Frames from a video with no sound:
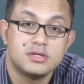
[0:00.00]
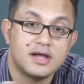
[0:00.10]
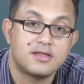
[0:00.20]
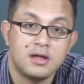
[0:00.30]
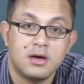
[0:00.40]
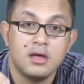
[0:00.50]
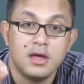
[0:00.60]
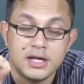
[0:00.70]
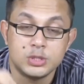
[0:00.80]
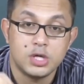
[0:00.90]
takes it out,
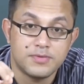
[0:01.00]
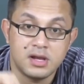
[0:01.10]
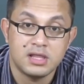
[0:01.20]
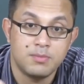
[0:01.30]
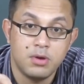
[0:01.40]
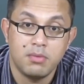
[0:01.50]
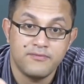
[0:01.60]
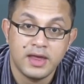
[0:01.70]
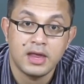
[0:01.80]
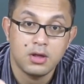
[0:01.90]
and drops another blob
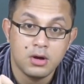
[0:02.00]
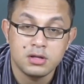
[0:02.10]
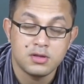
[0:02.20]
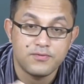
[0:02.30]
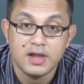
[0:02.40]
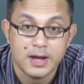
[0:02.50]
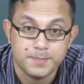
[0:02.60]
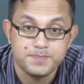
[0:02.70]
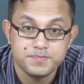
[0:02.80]
of ink on the fly.